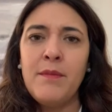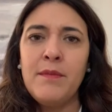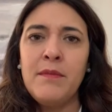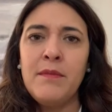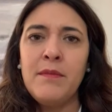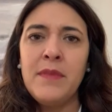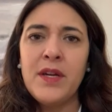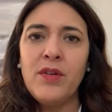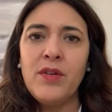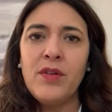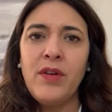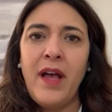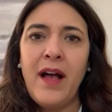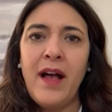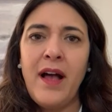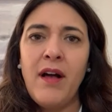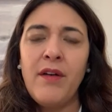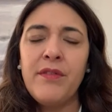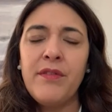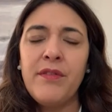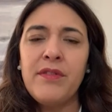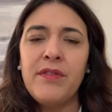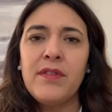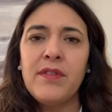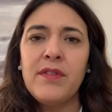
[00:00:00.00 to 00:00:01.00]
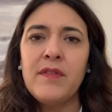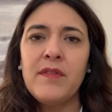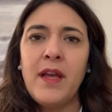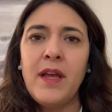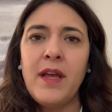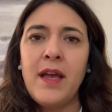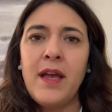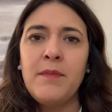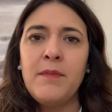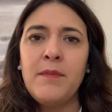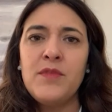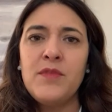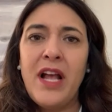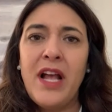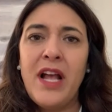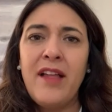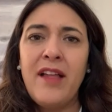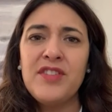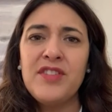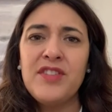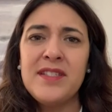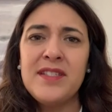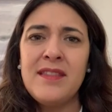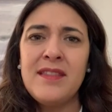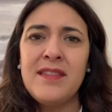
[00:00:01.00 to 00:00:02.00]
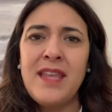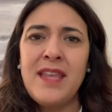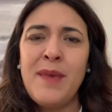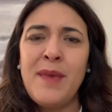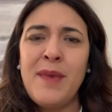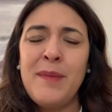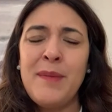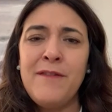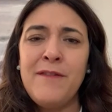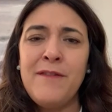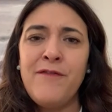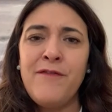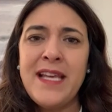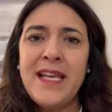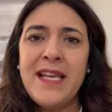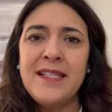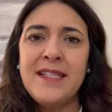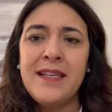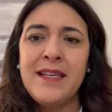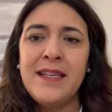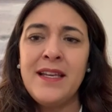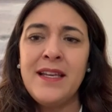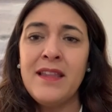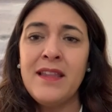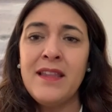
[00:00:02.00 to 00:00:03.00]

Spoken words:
mental health challenges that they may be facing,